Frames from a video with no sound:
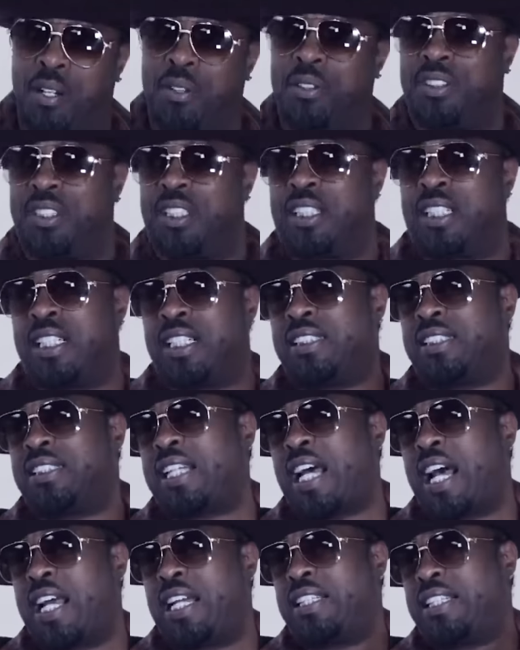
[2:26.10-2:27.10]
it was a good
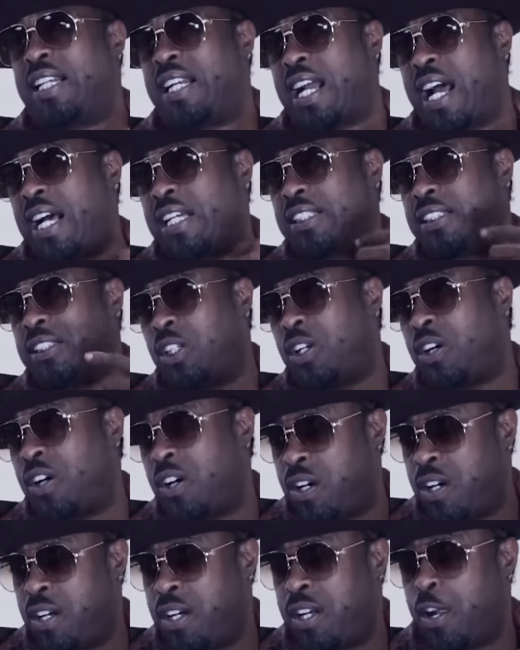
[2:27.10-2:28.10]
sight that I
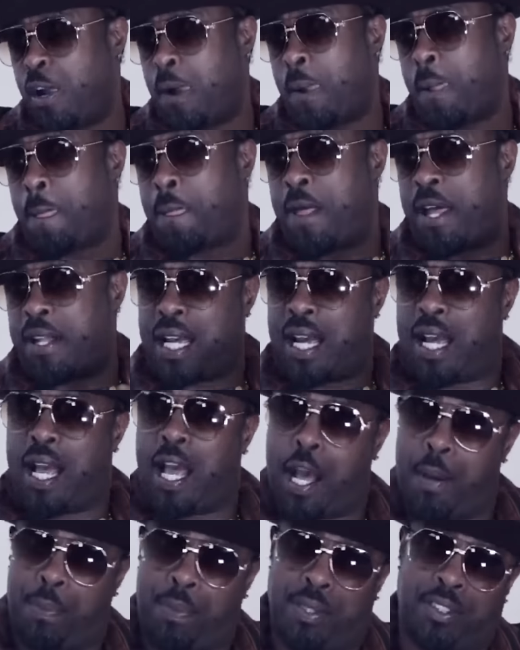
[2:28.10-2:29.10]
saw that that
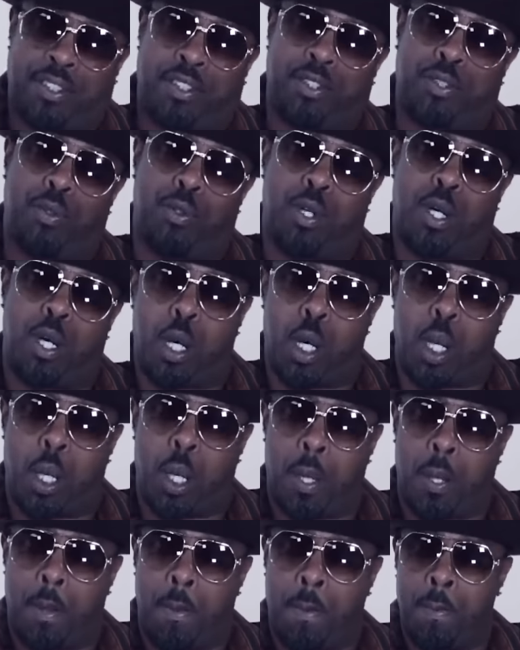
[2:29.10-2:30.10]
happened to
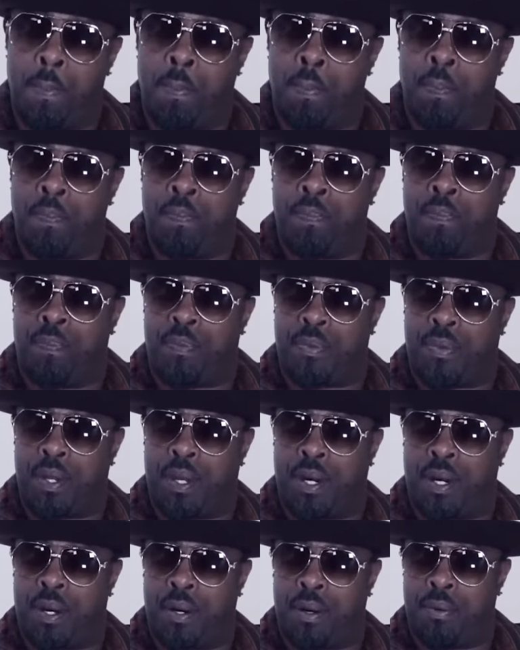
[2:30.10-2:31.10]
uh,
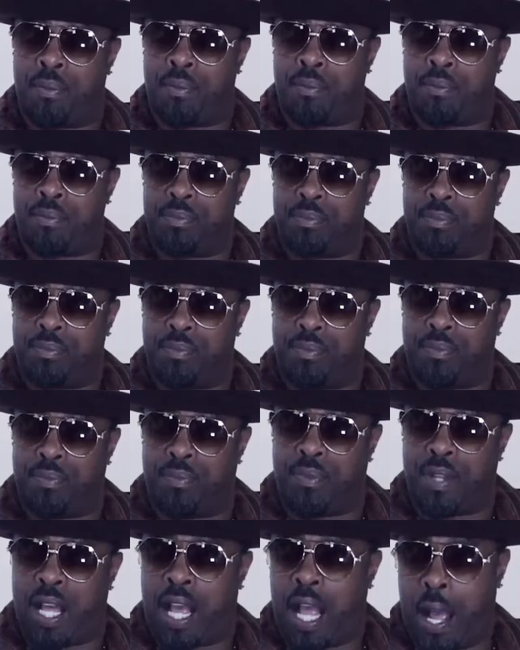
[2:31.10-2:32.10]
um,
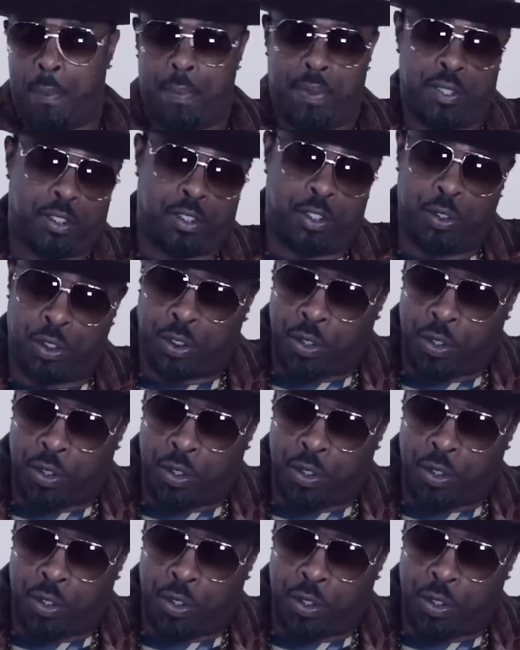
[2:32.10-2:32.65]
that happened to Too